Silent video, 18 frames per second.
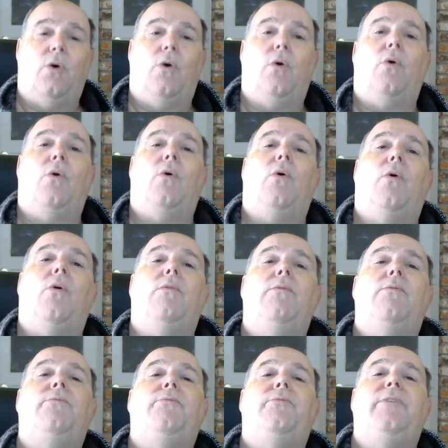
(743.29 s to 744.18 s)

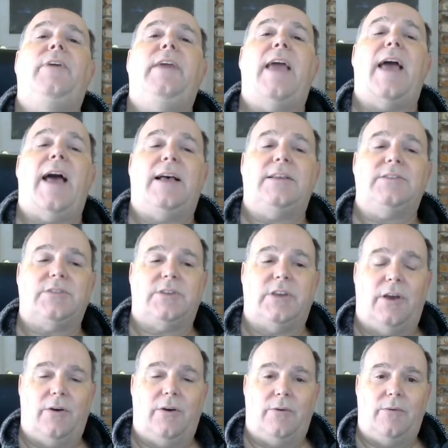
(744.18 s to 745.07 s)
whole
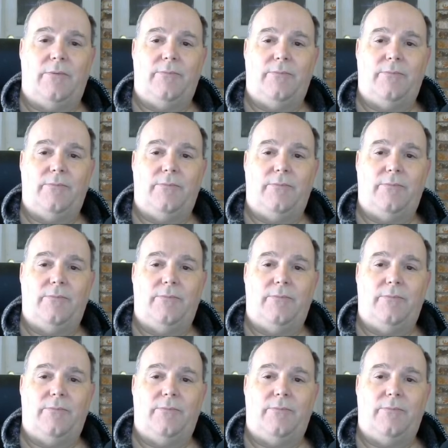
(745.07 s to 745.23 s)
fiasco,